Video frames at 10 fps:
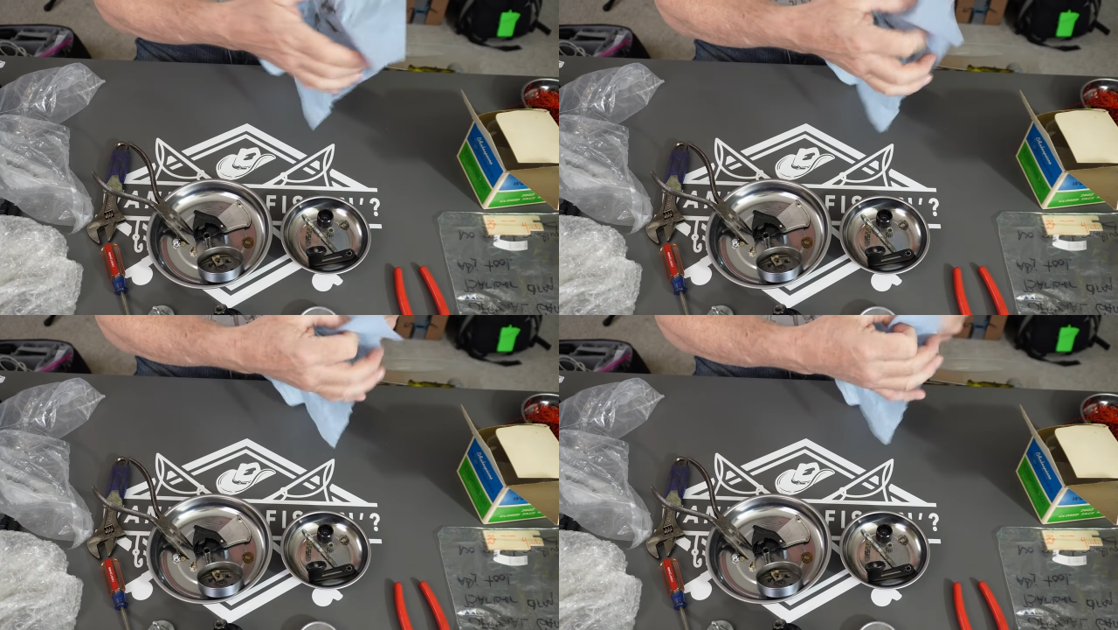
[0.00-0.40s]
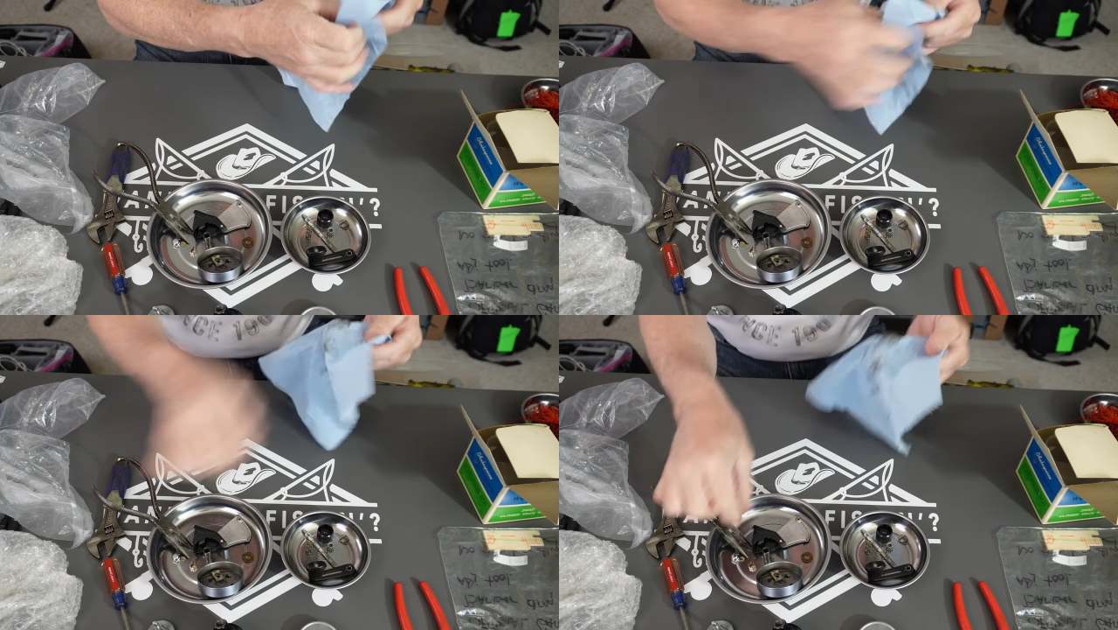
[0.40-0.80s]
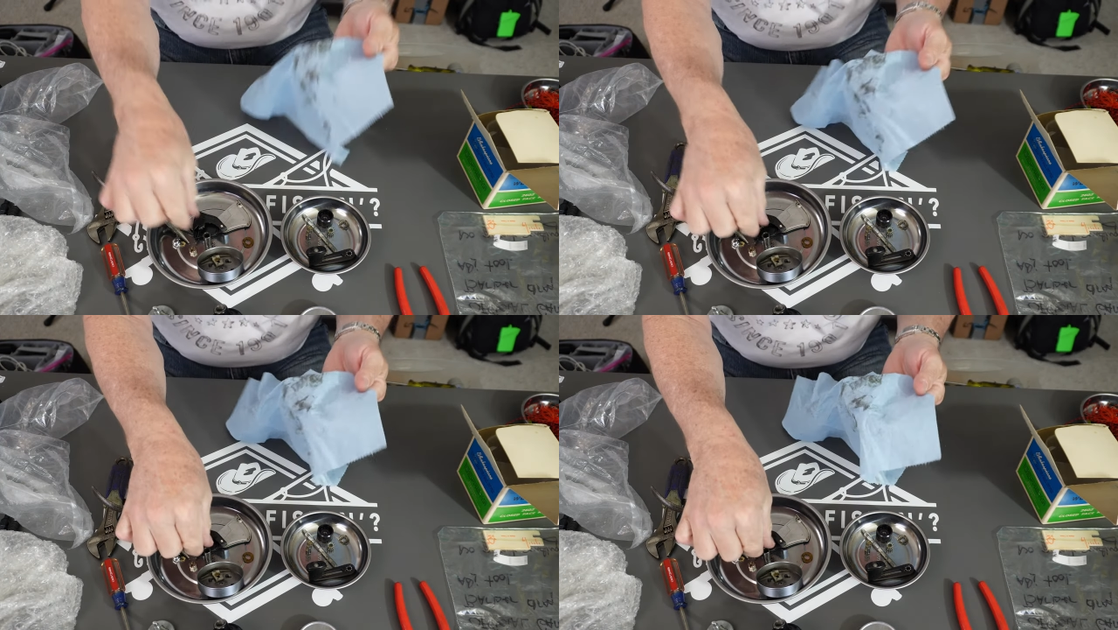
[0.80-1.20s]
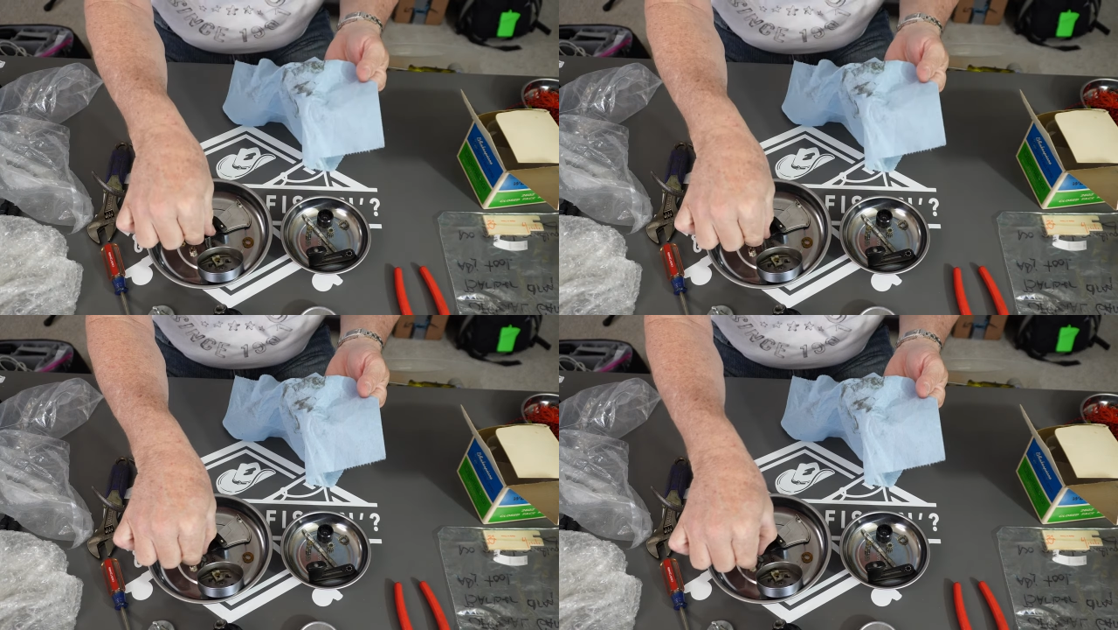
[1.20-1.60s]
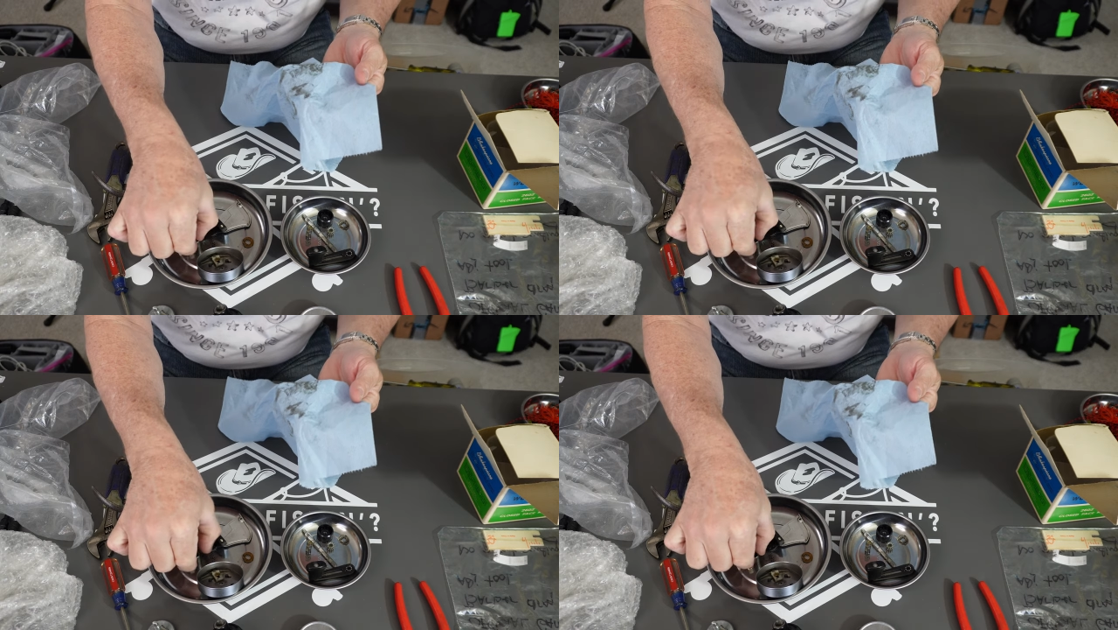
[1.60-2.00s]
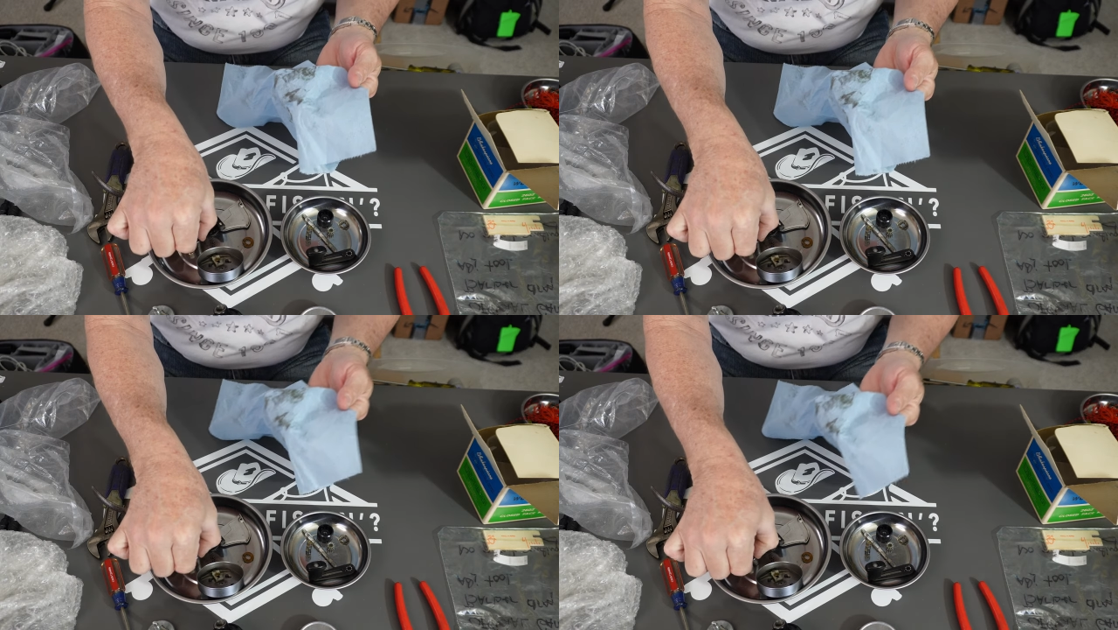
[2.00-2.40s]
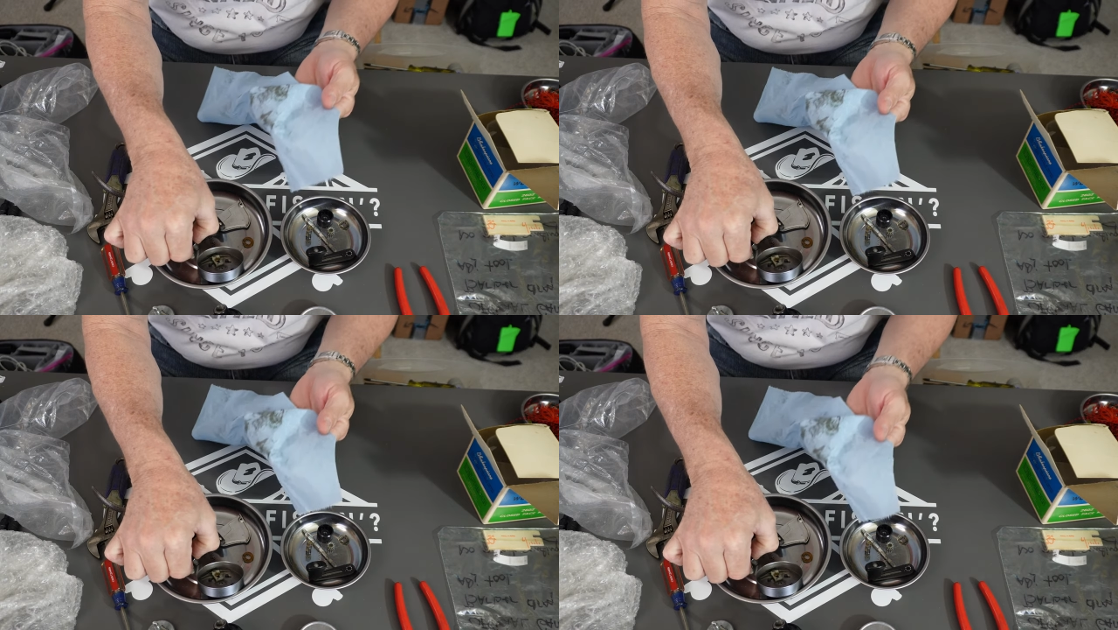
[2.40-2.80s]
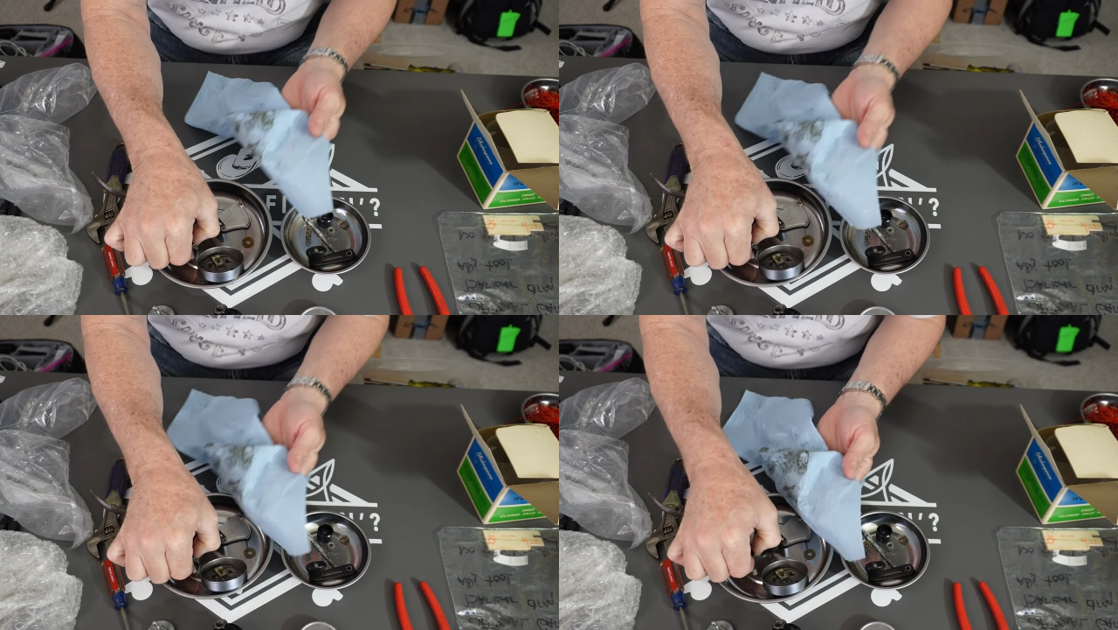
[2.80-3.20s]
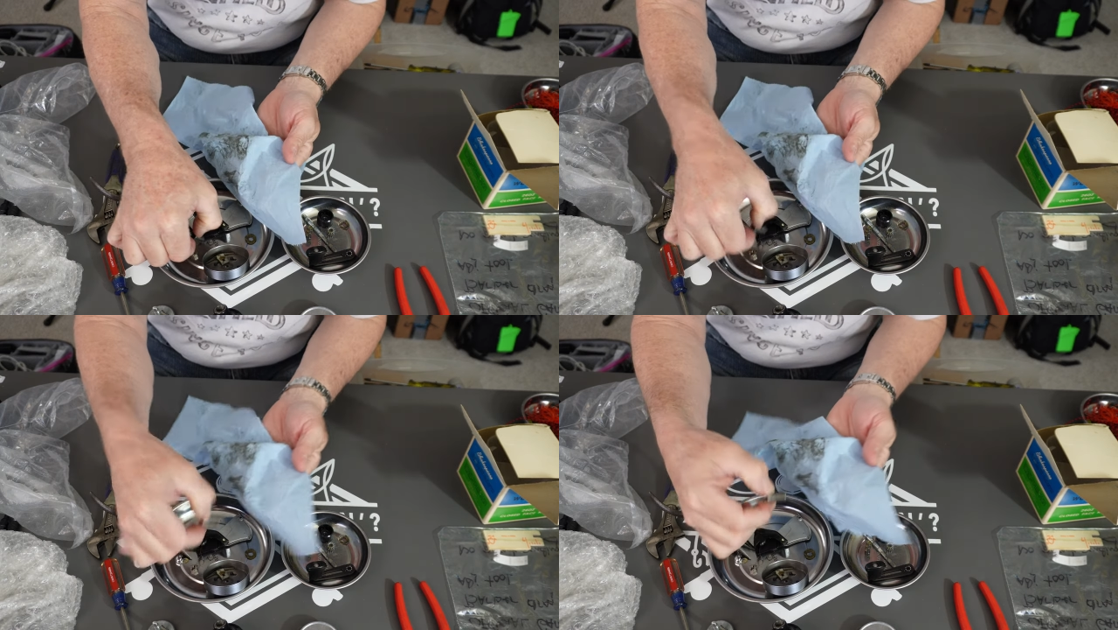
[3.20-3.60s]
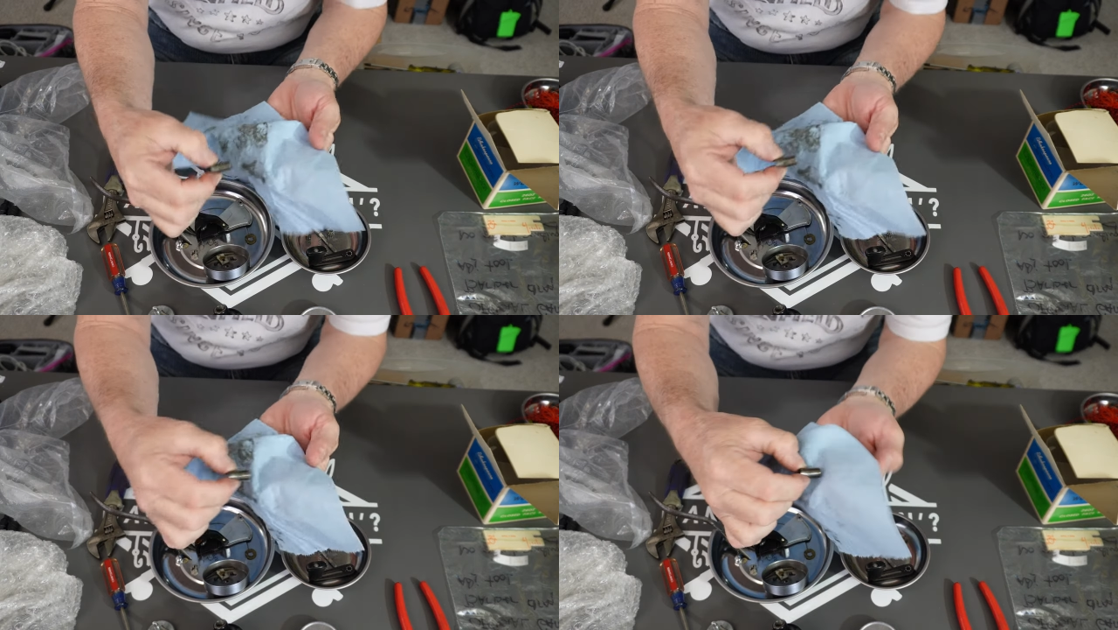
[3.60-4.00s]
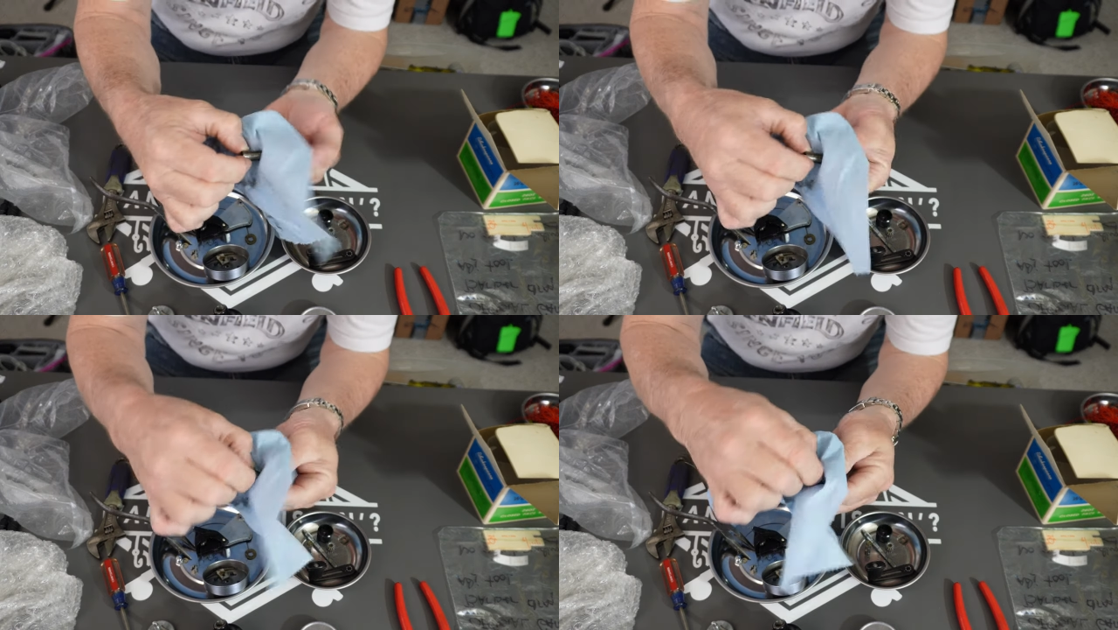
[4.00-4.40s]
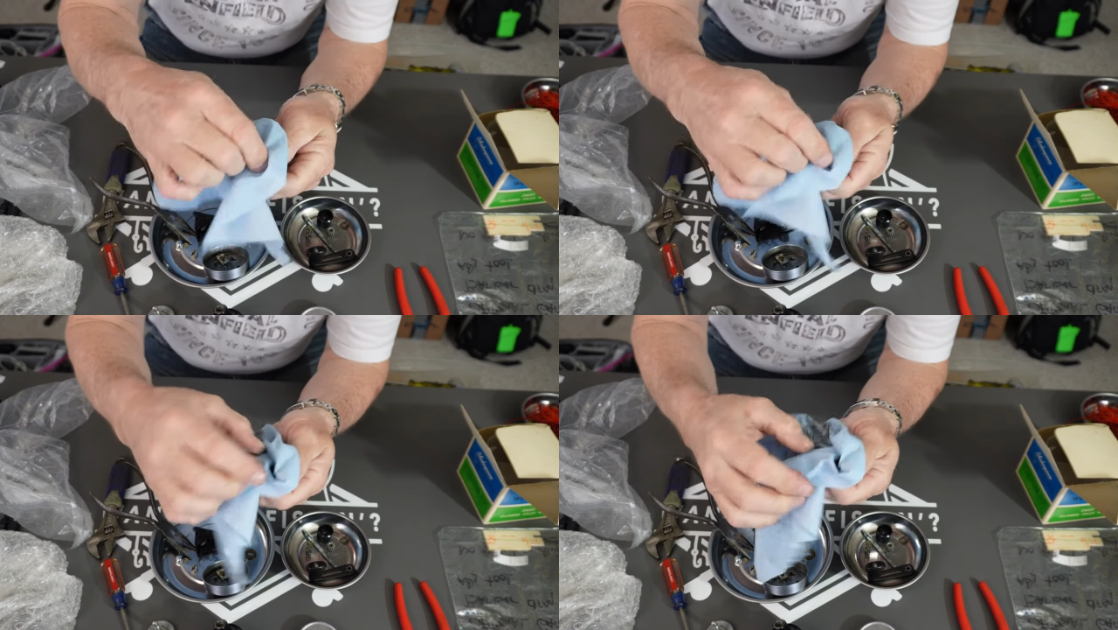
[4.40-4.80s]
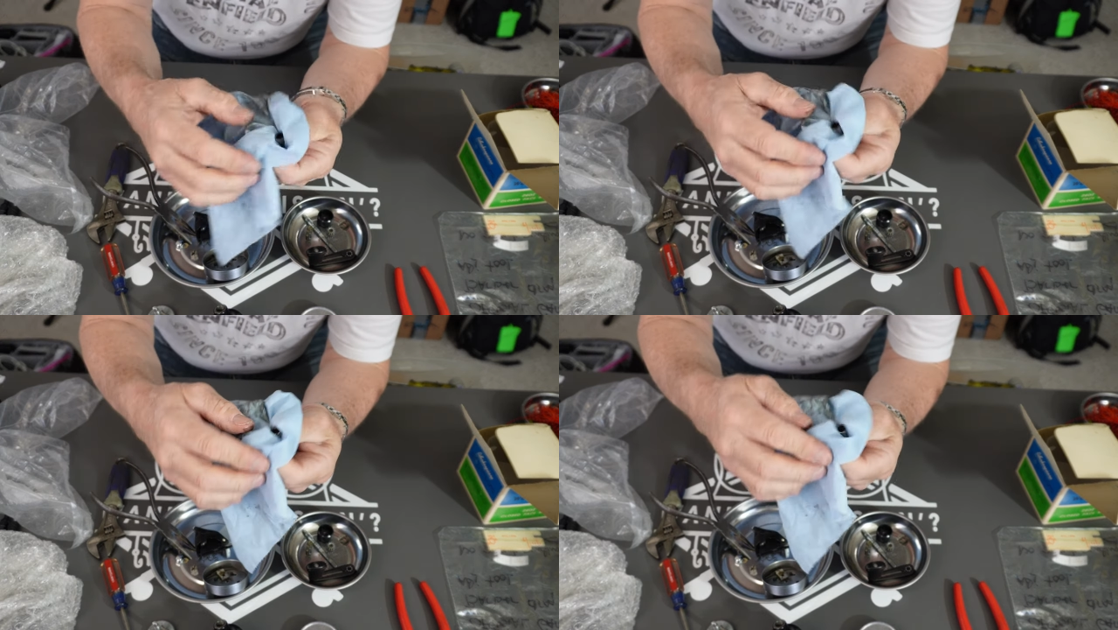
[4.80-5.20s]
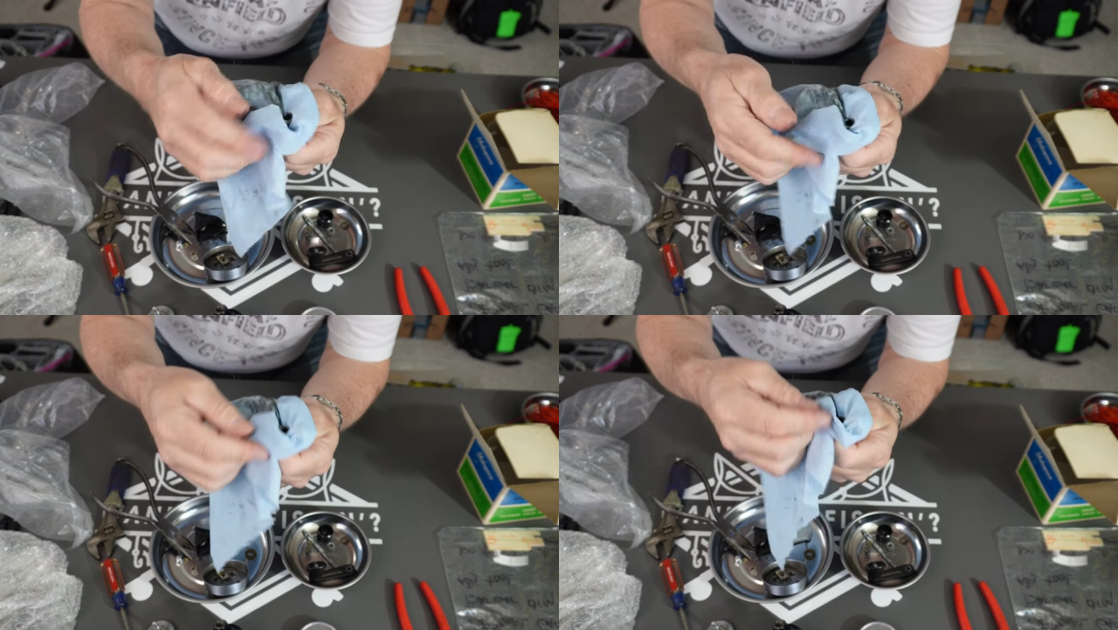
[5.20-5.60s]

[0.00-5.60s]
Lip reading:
Nobody's mouth can be seen.